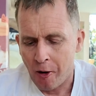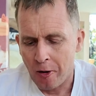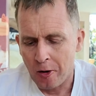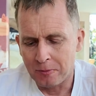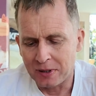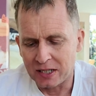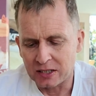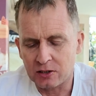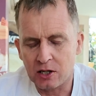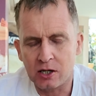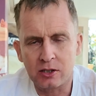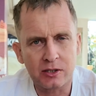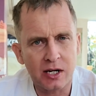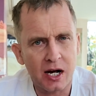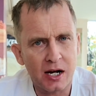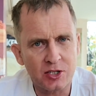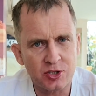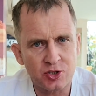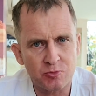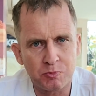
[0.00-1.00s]
Oh my god,
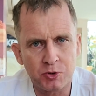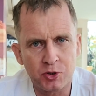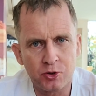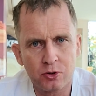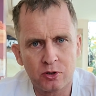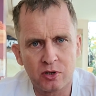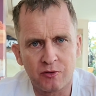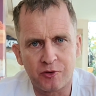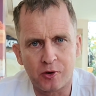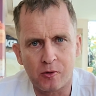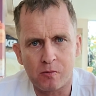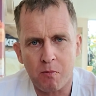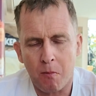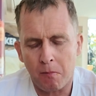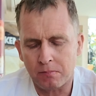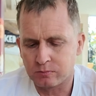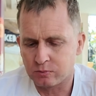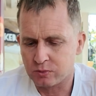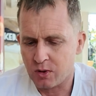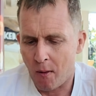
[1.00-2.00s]
that is beautiful.
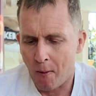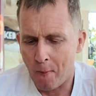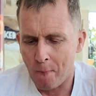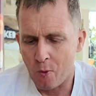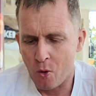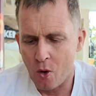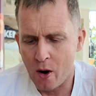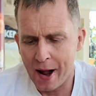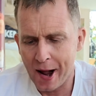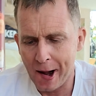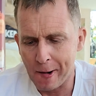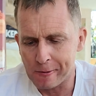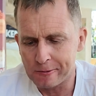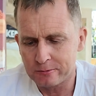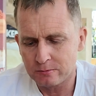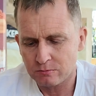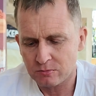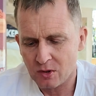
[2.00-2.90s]
Wow.